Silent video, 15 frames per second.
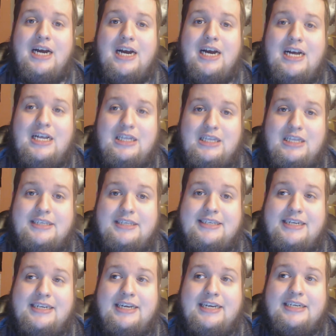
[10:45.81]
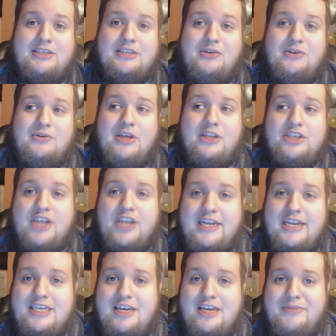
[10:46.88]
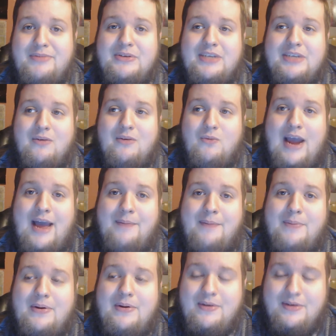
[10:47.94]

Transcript: uh, listening to the JT Music rap